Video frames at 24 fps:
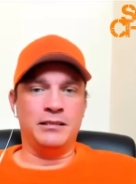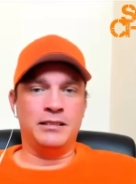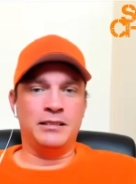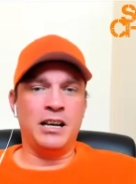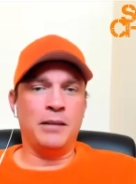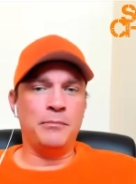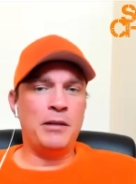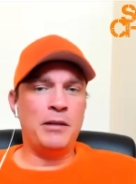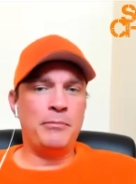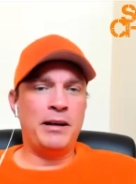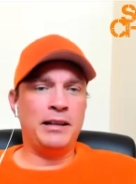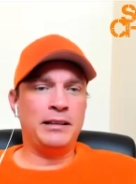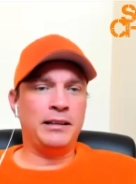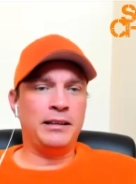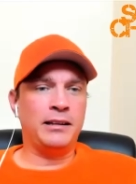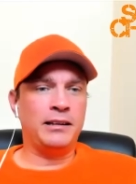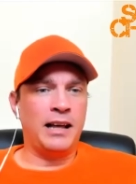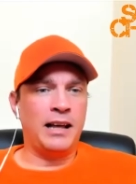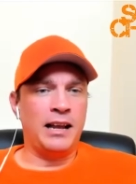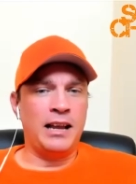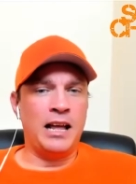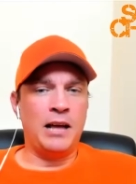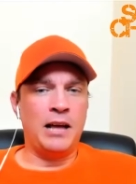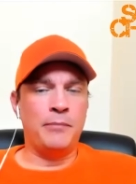Tell me about the
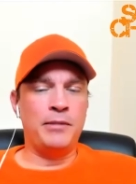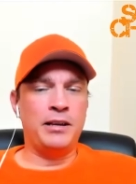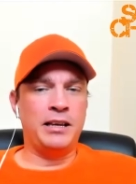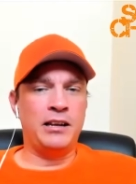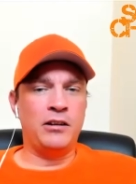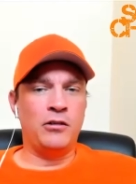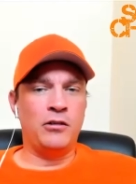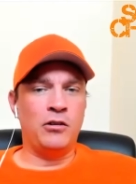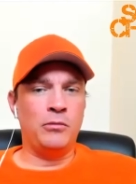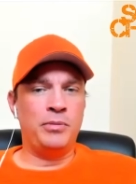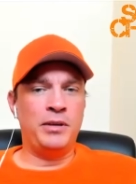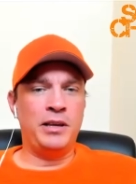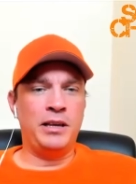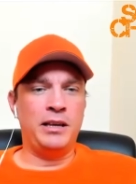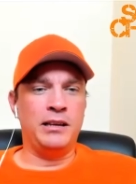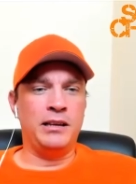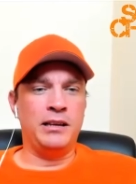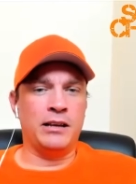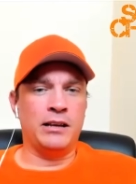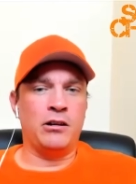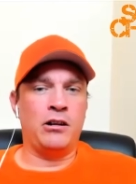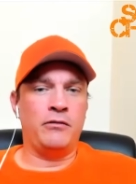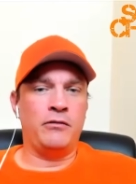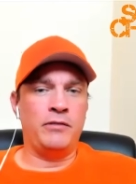dynamic in OP,
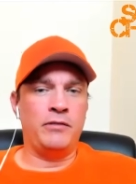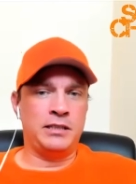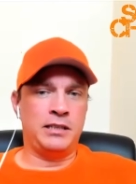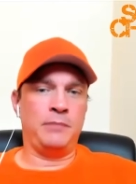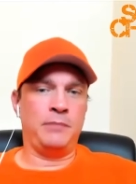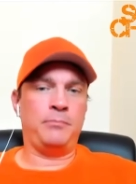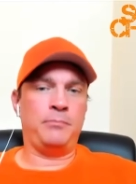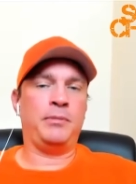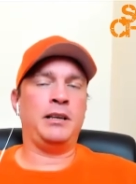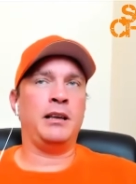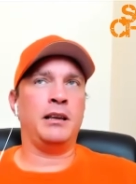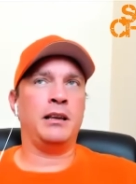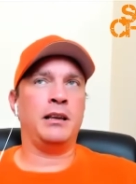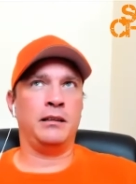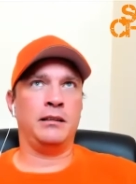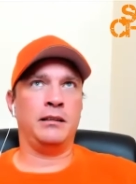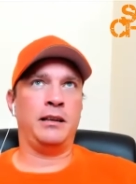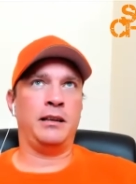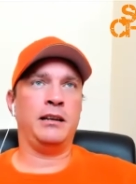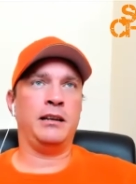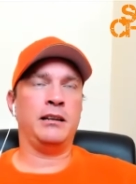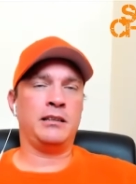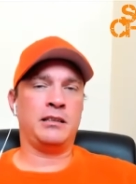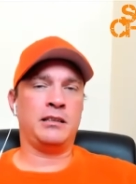like obviously being
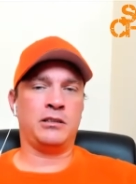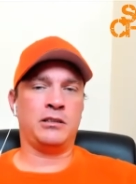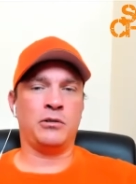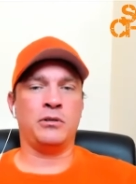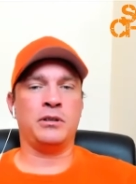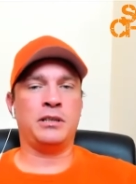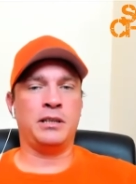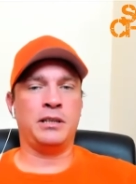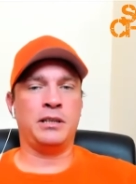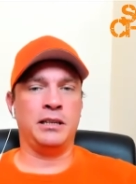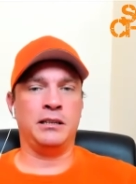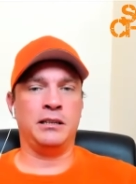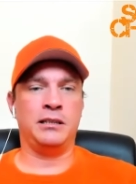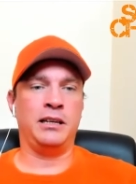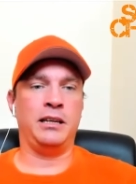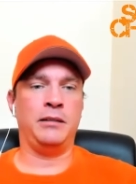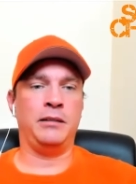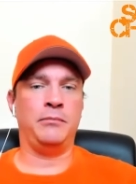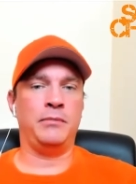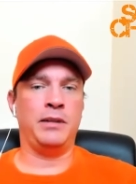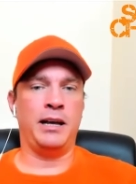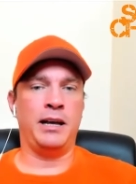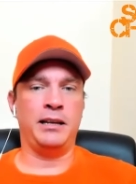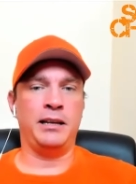in a sourcing
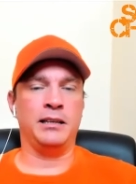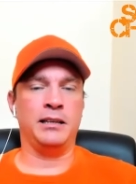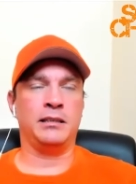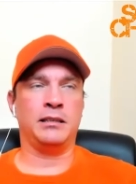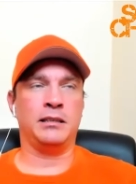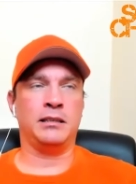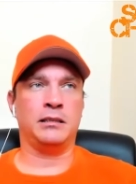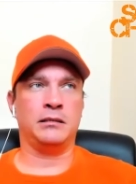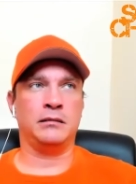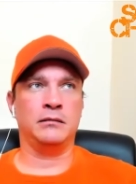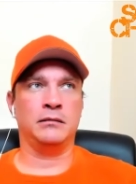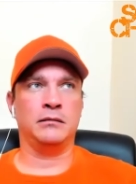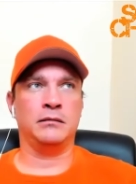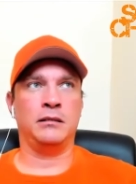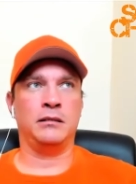team that is